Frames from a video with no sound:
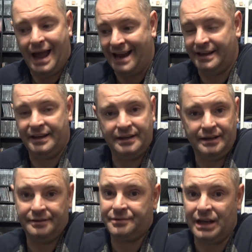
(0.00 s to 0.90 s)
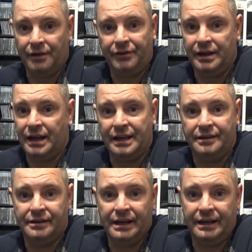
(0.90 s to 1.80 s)
Eddie himself,
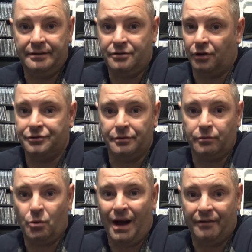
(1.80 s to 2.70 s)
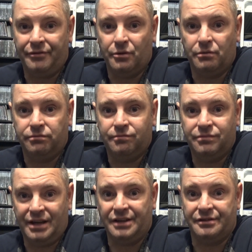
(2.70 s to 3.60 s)
he got quite a few
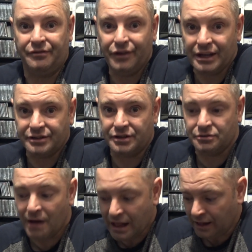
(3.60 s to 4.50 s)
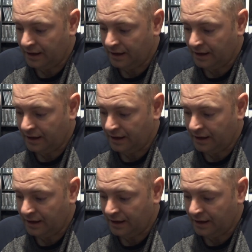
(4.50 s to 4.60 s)
decent things as well.